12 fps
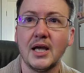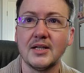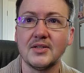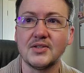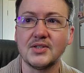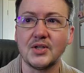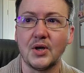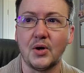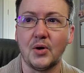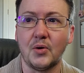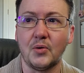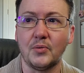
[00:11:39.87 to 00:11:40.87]
And
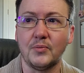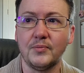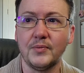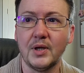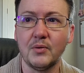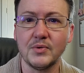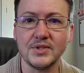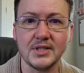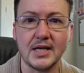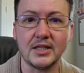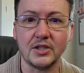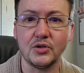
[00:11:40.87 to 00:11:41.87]
so it was
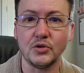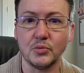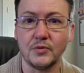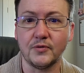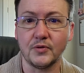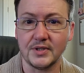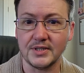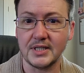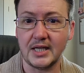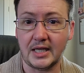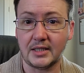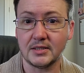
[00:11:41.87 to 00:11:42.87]
not unusual for us to
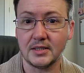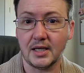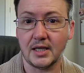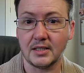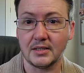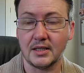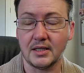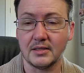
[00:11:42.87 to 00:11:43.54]
eat and,